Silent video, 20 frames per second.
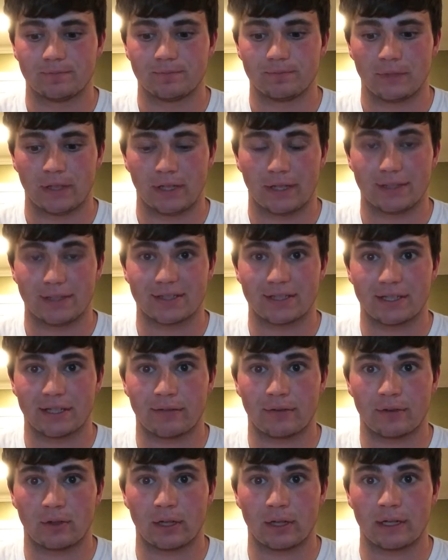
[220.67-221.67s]
it can save
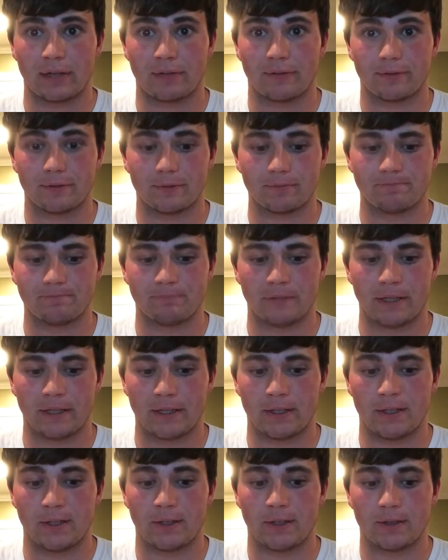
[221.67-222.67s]
your life,
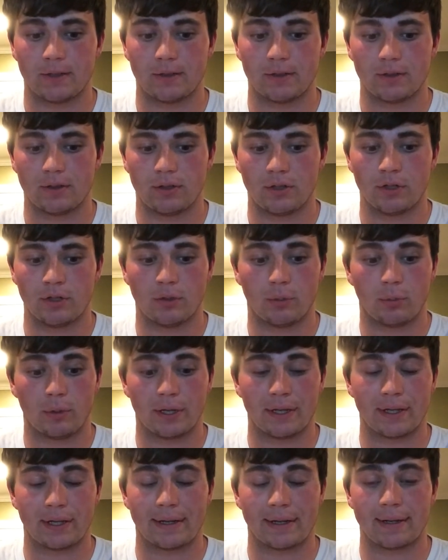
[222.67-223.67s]
and you don't want
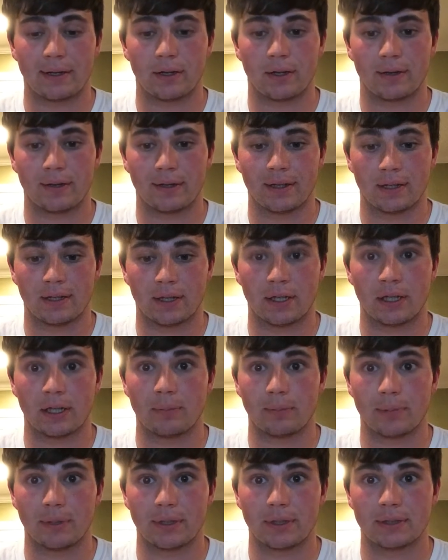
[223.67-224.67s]
to end
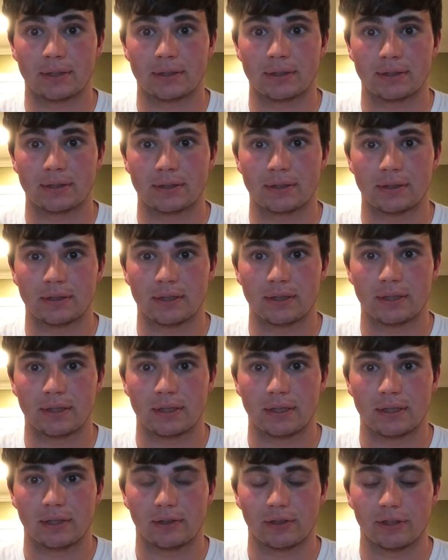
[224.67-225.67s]
up
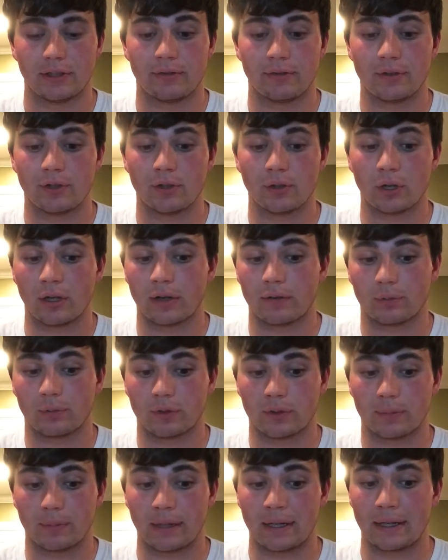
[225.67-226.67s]
leaving your loved
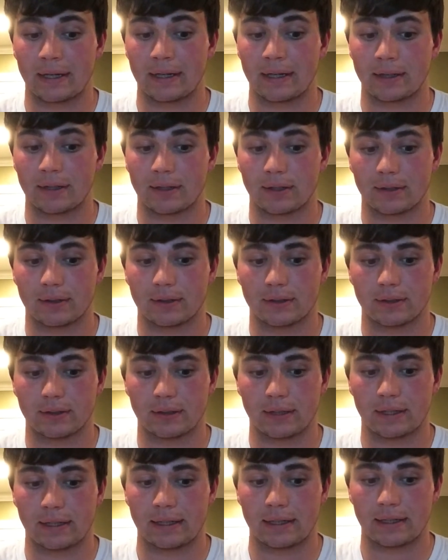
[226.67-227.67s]
ones behind,
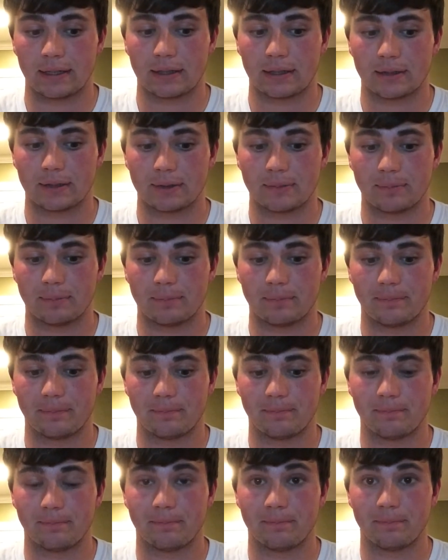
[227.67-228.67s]
like
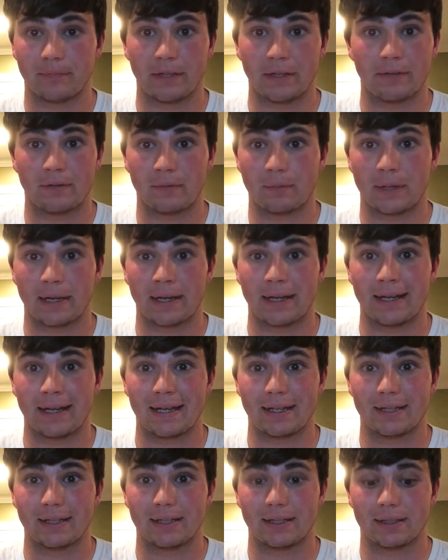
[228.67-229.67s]
even my
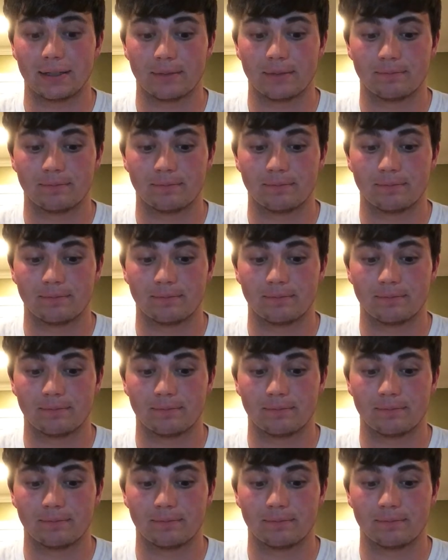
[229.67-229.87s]
dad did.